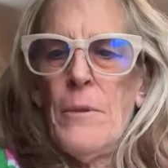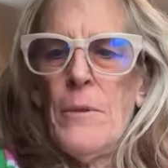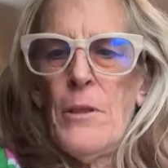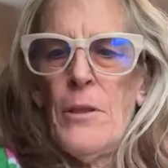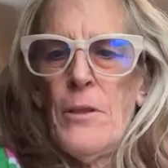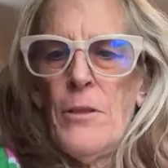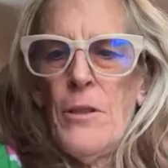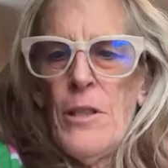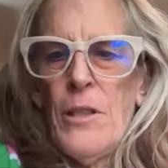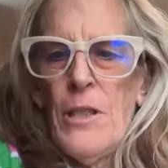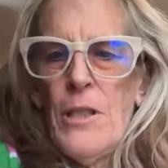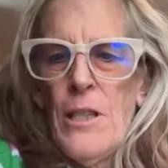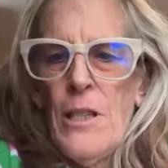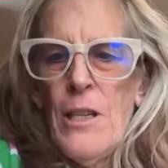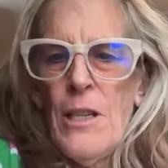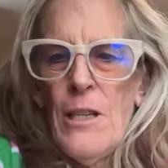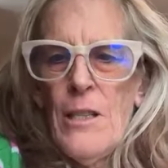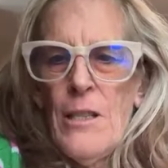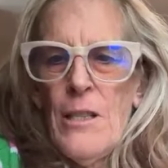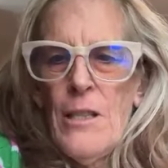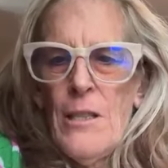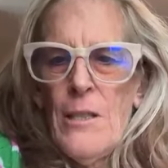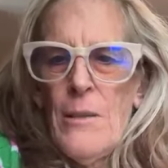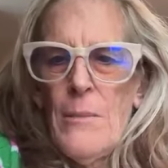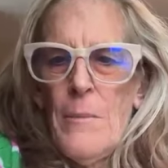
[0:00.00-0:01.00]
Patricia
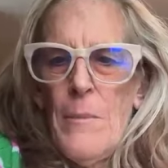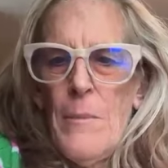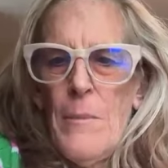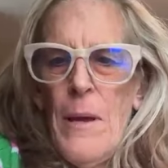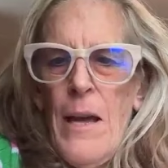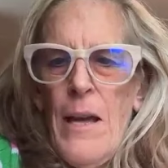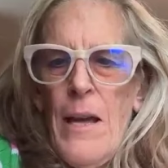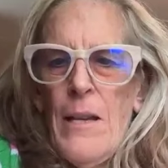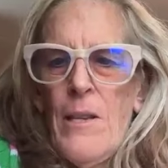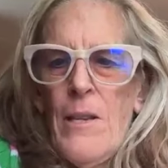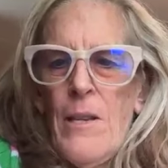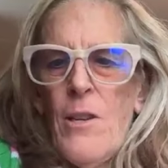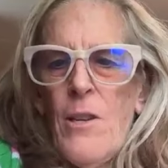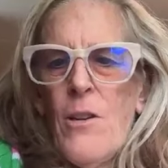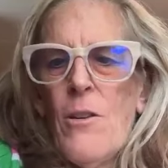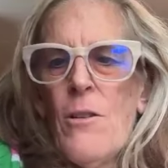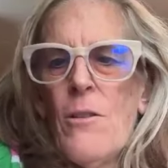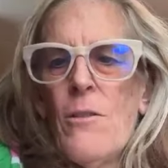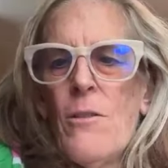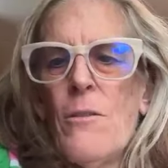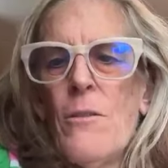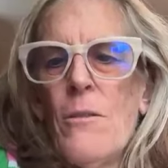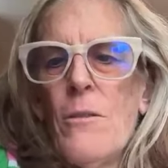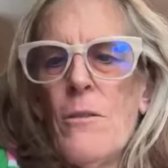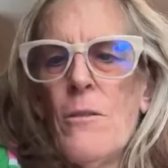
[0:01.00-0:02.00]

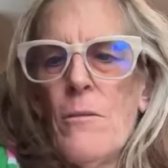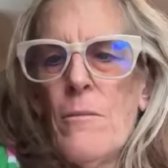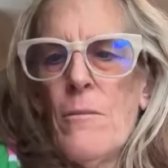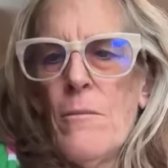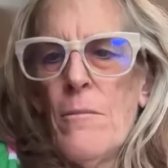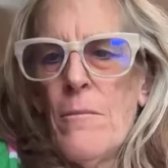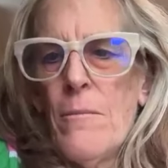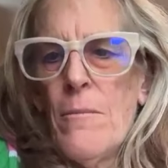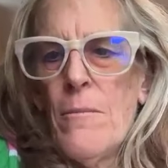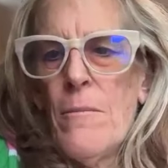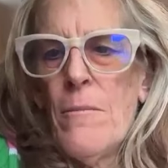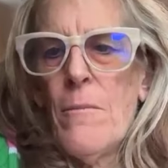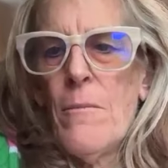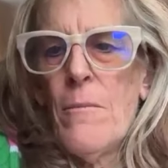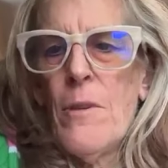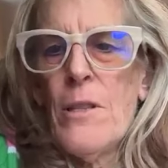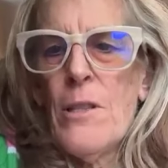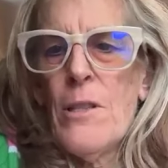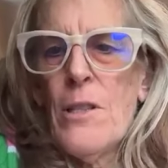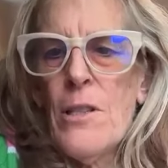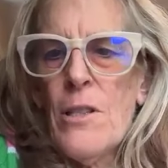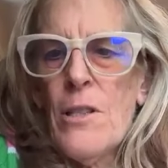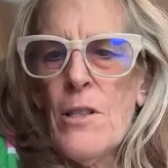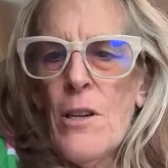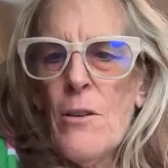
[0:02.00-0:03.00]
Spaniel
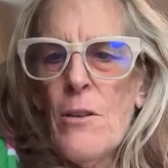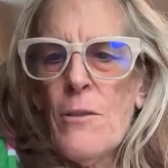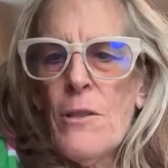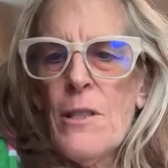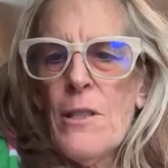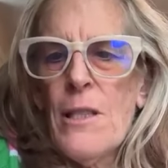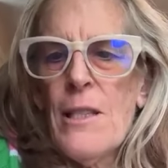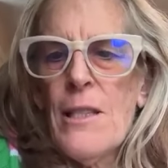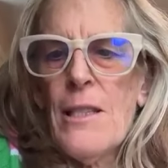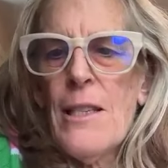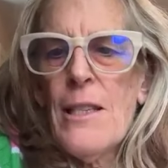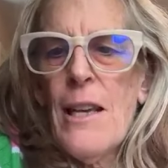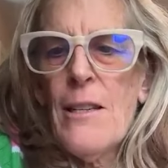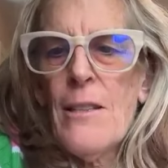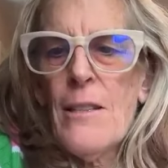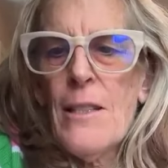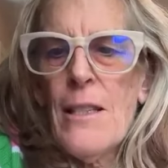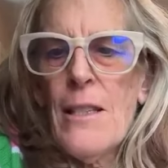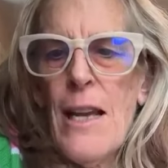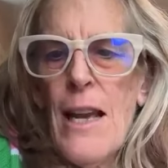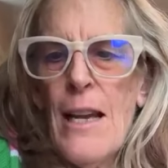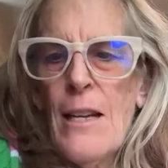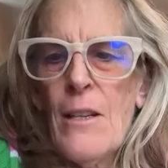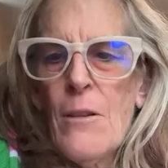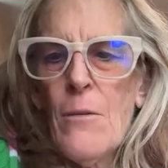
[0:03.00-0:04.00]
wants to know, is this how
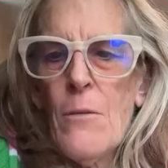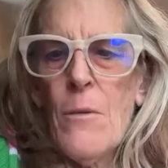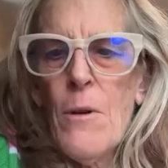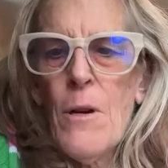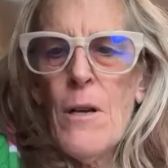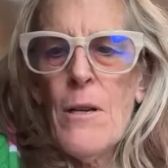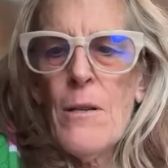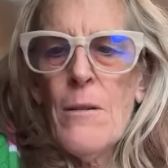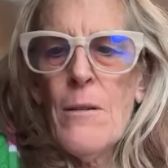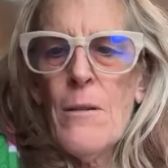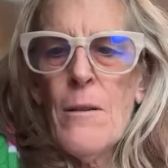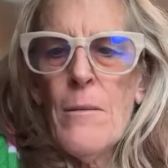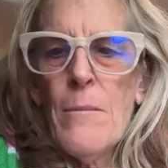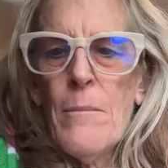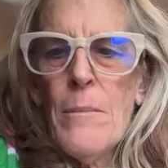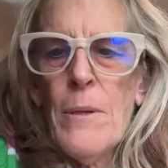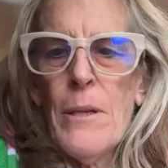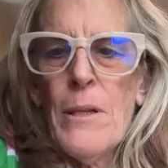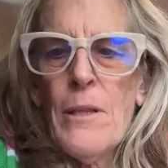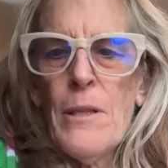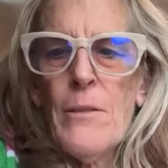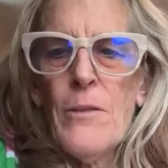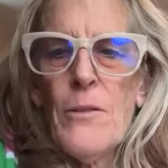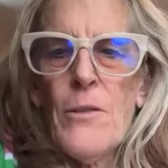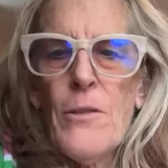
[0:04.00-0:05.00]
TAC1
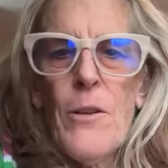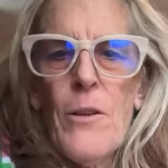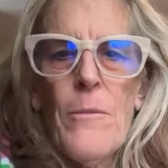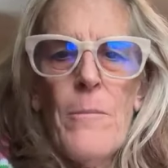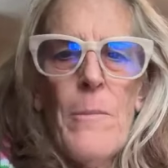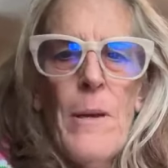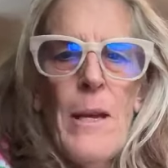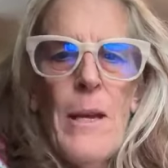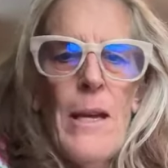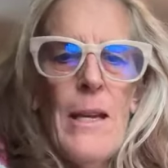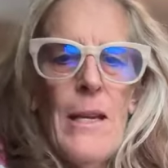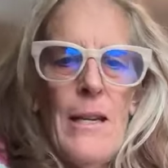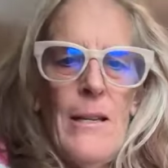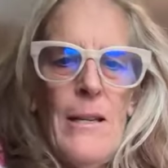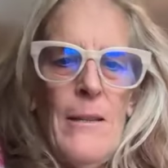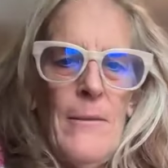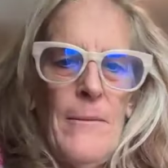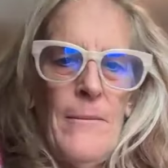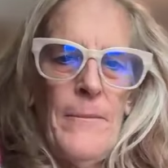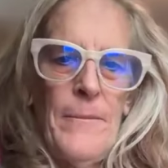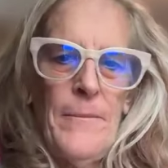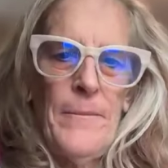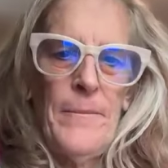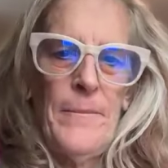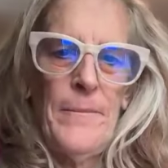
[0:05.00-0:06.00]
pickles are made?
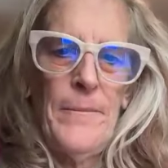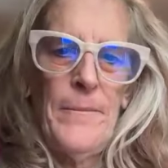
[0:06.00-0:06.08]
